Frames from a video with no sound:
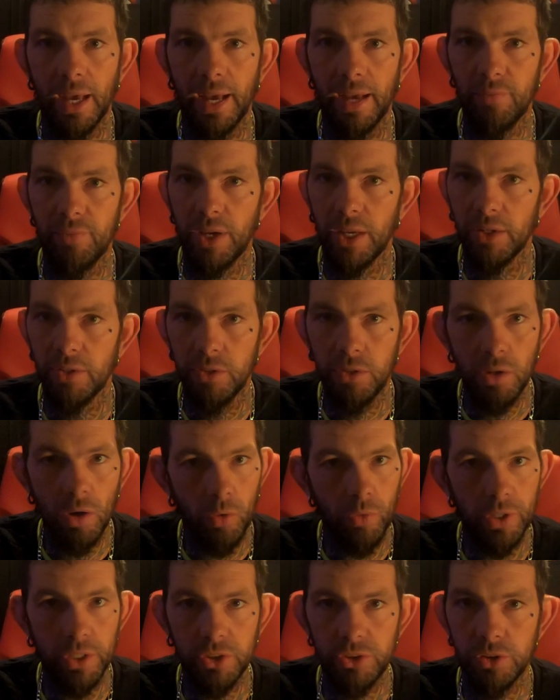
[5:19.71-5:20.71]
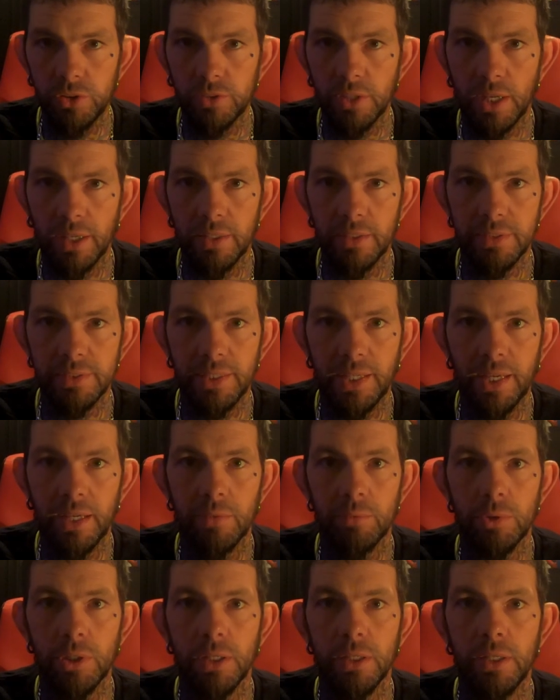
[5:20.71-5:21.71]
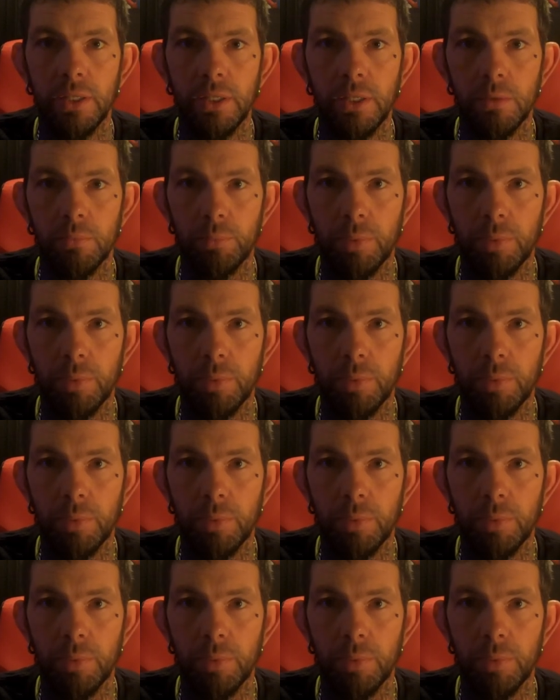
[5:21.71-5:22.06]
I've had no issues out of this camera.